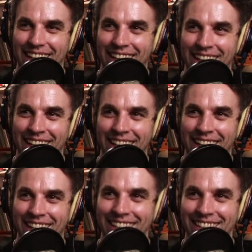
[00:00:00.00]

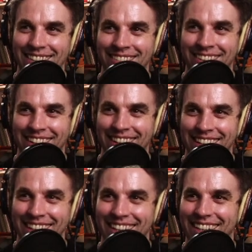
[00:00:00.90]
Yeah, it doesn't
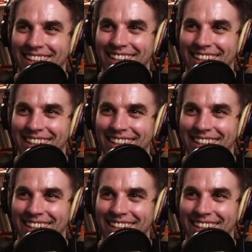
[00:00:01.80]
work.